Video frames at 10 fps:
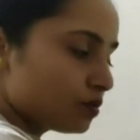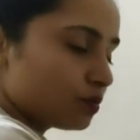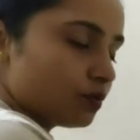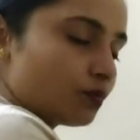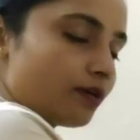
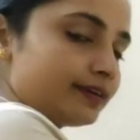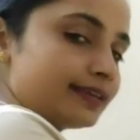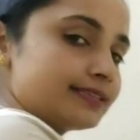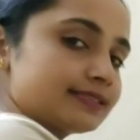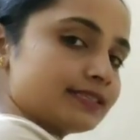what
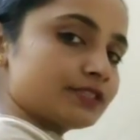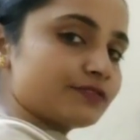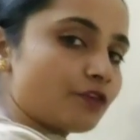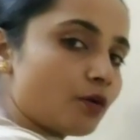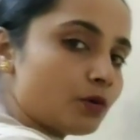is this
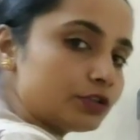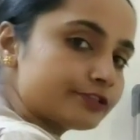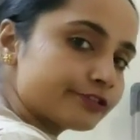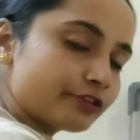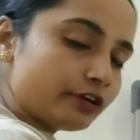form also
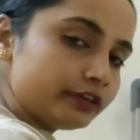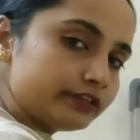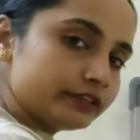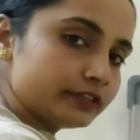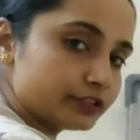called?
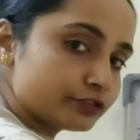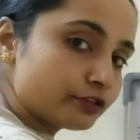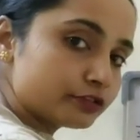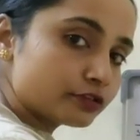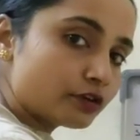It is
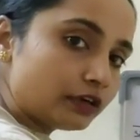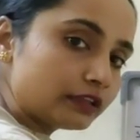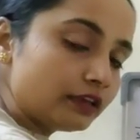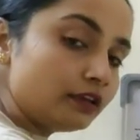also called the